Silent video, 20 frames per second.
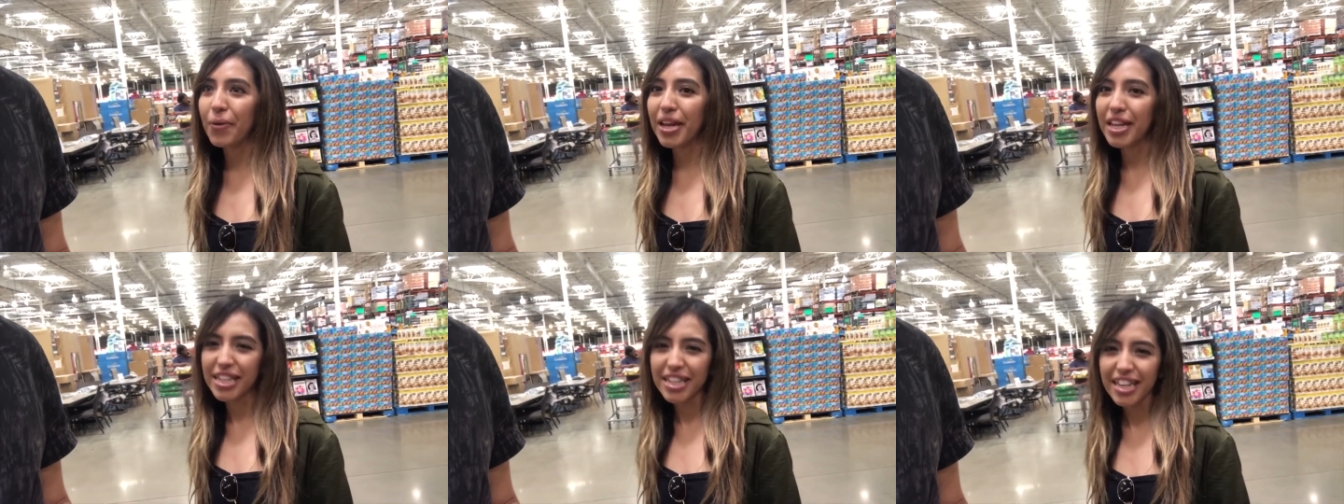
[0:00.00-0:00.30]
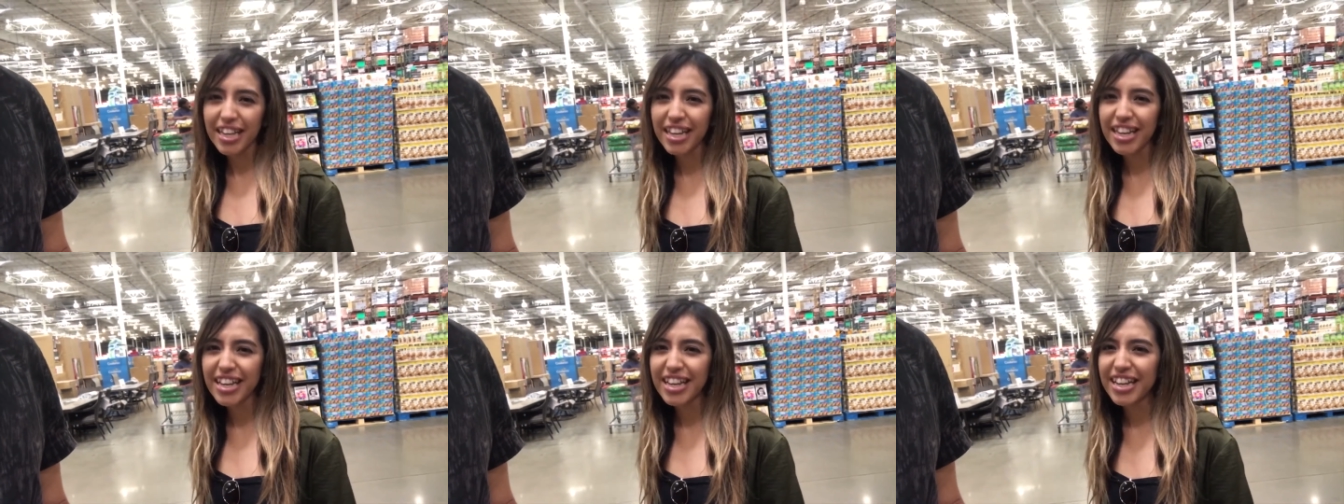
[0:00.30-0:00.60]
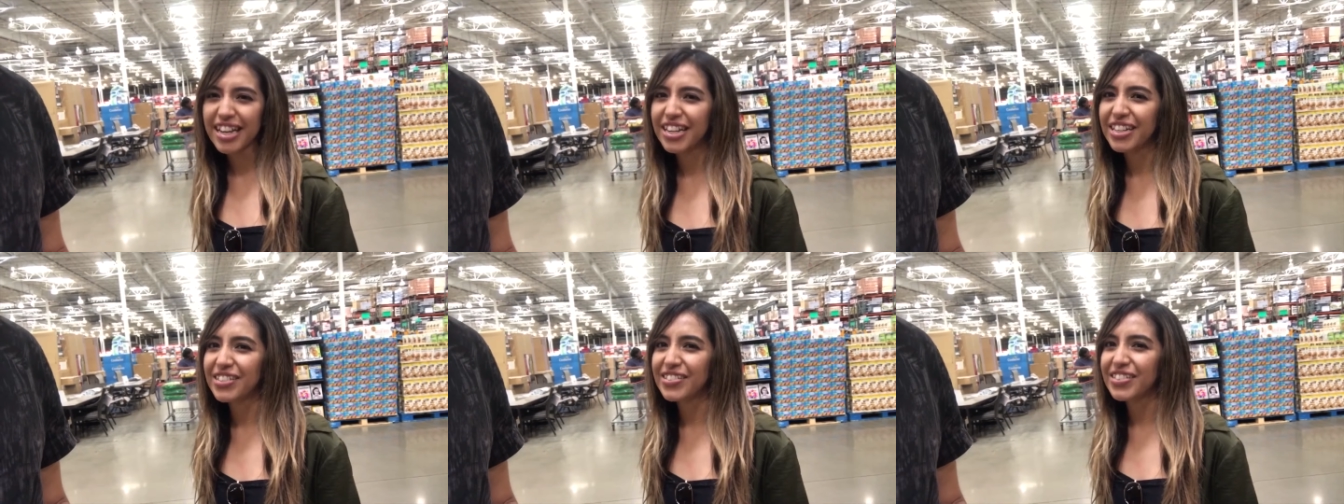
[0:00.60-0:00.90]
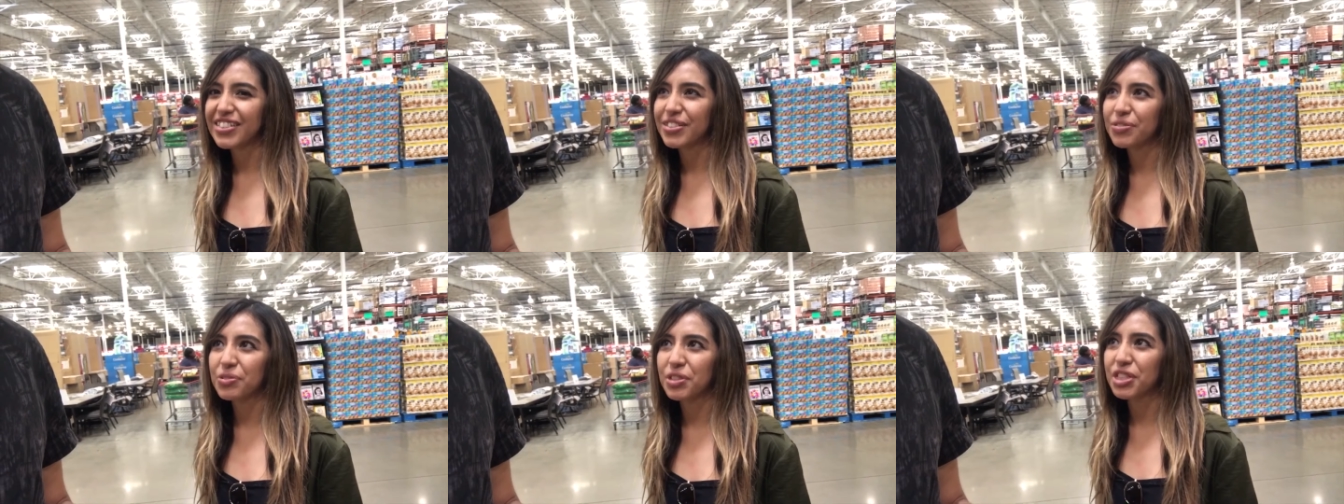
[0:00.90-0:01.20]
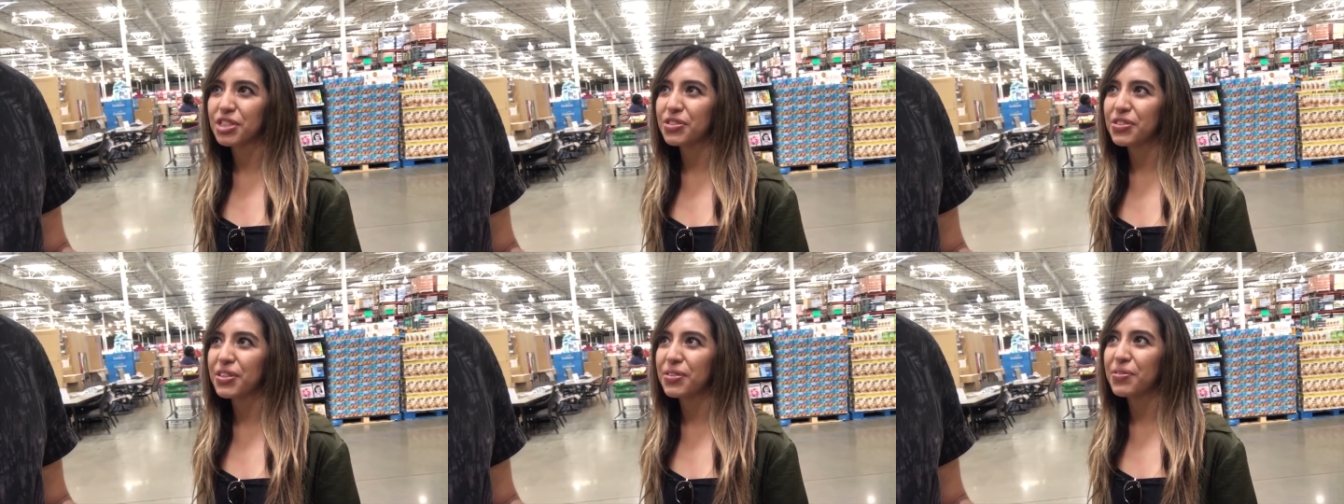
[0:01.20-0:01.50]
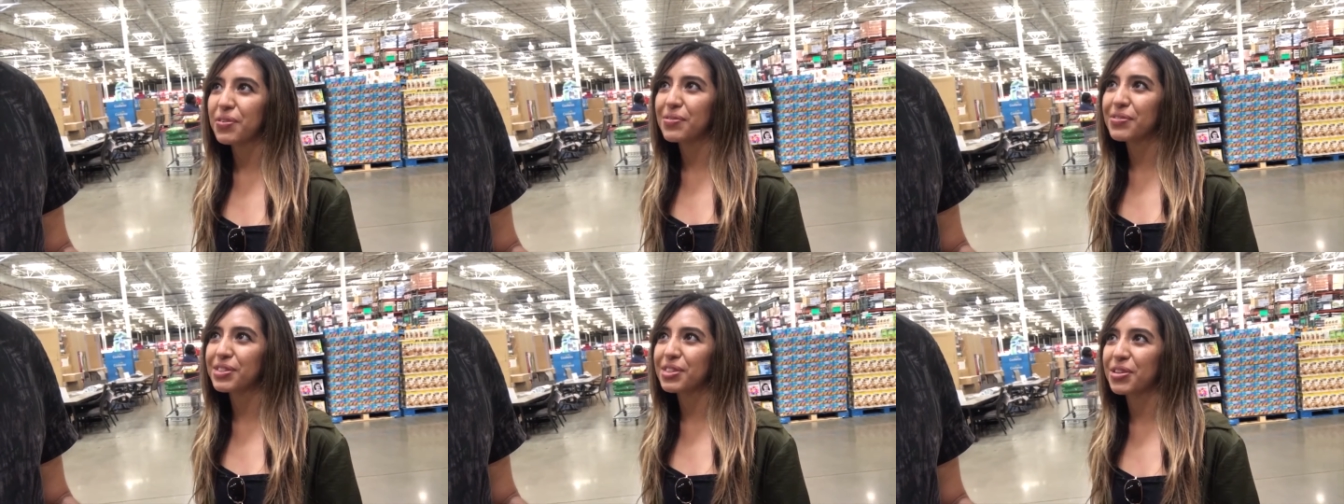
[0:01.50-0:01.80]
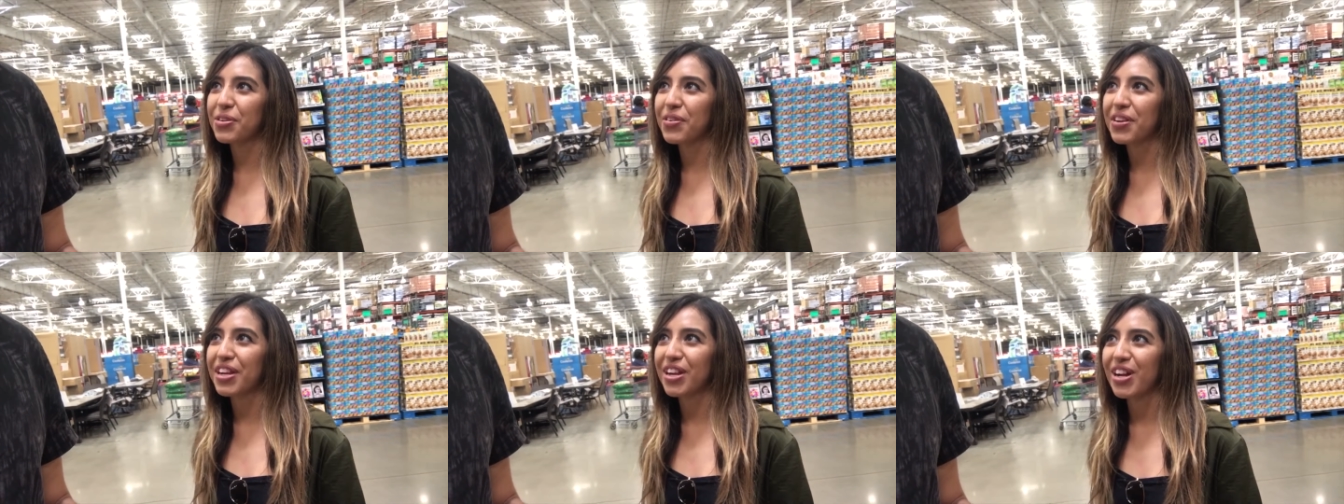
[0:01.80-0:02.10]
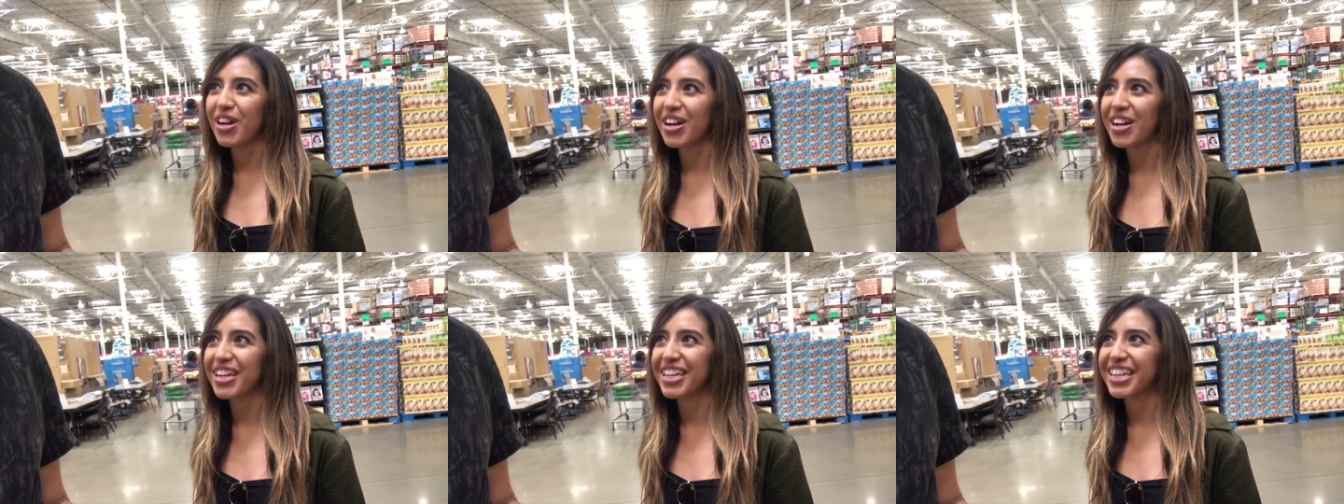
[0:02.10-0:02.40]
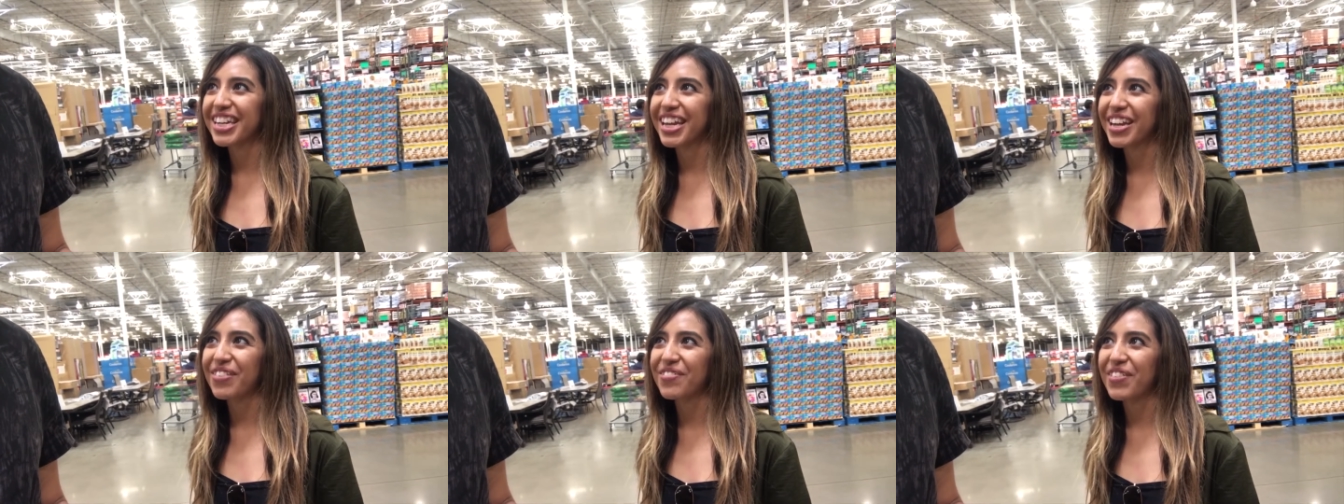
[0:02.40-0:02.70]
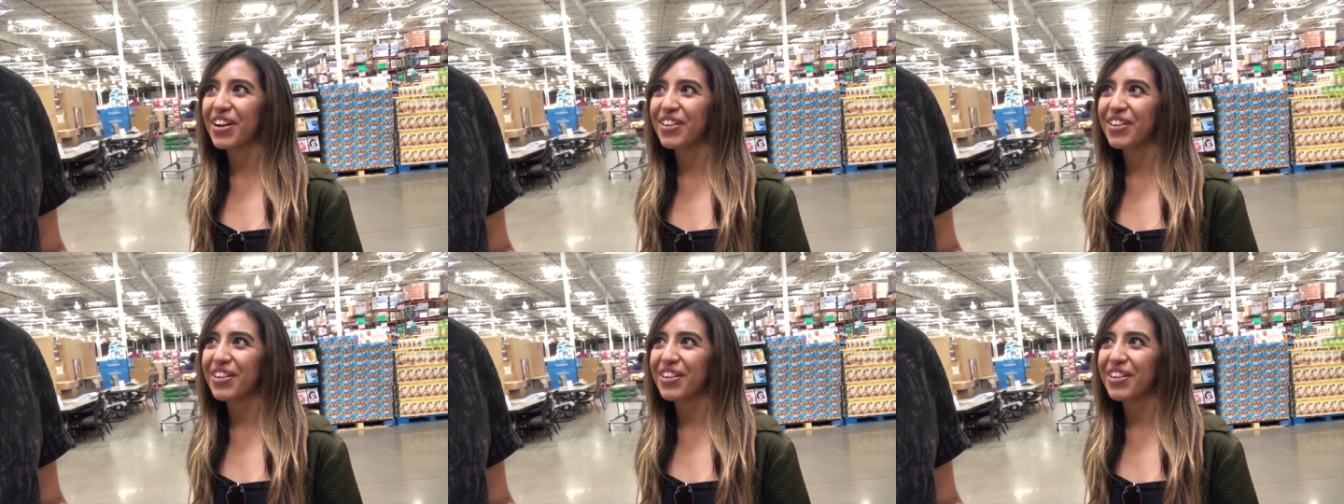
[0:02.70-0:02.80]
waiting and I was wondering what was going on like